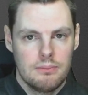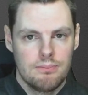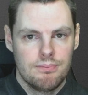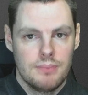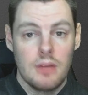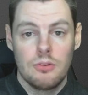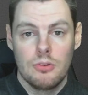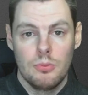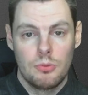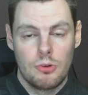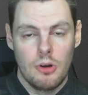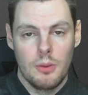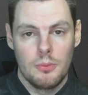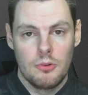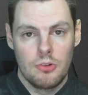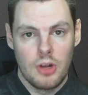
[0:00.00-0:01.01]
get
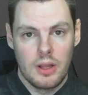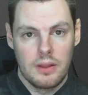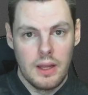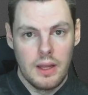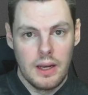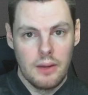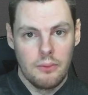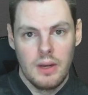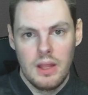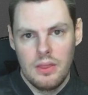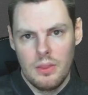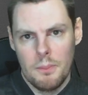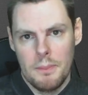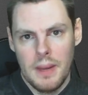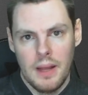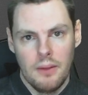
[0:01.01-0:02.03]
subscribed to check that out and hit the
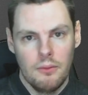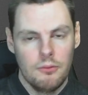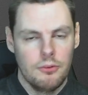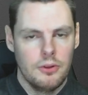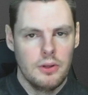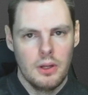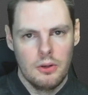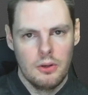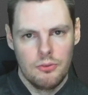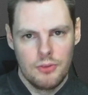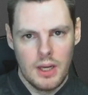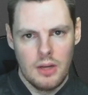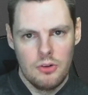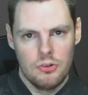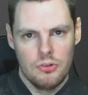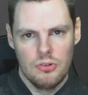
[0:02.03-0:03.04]
bell for the
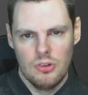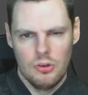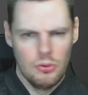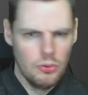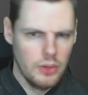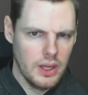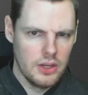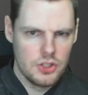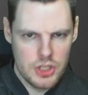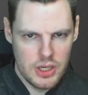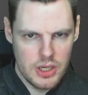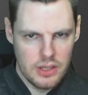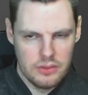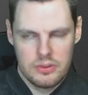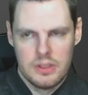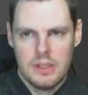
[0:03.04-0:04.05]
notifications and all that
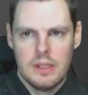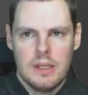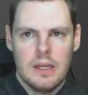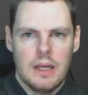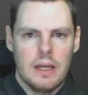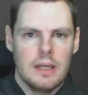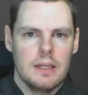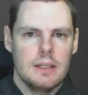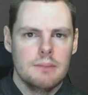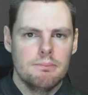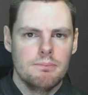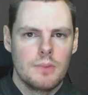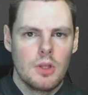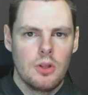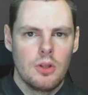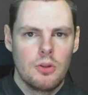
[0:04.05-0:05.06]
jazz.
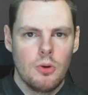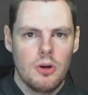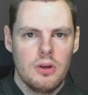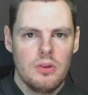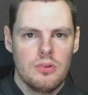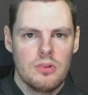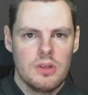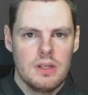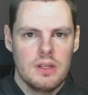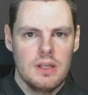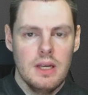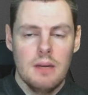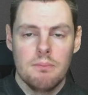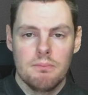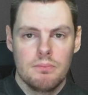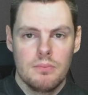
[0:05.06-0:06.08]
Otherwise,
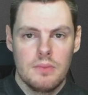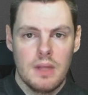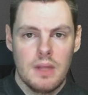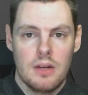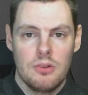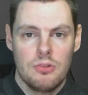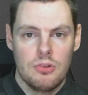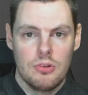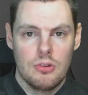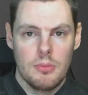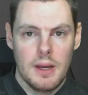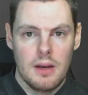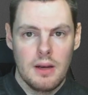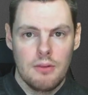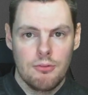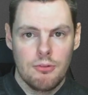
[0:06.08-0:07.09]
yeah, that is just
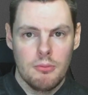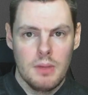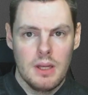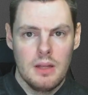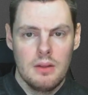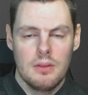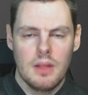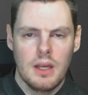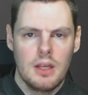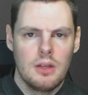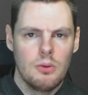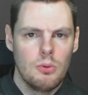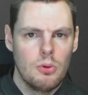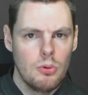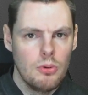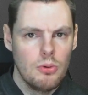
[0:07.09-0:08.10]
about it from me. Thank
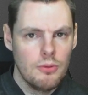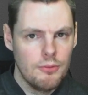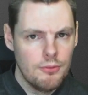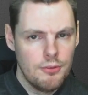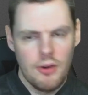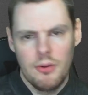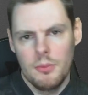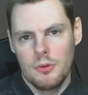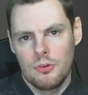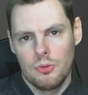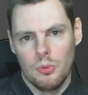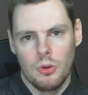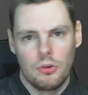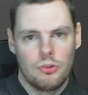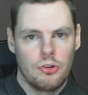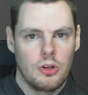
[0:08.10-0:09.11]
you all very much for
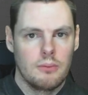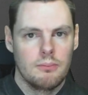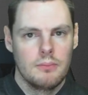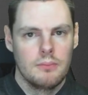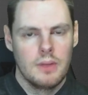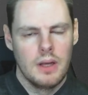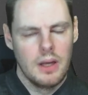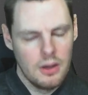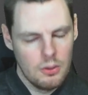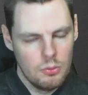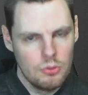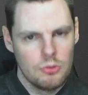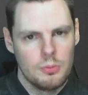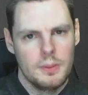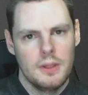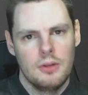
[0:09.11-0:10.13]
watching, and I will
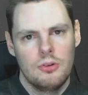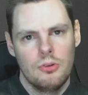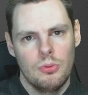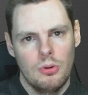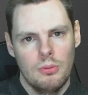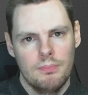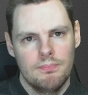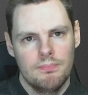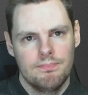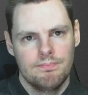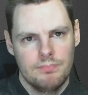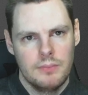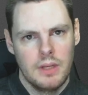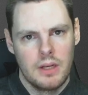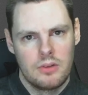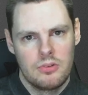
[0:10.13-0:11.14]
speak to you all
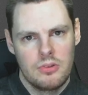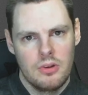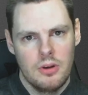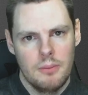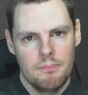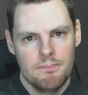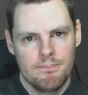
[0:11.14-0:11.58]
next time.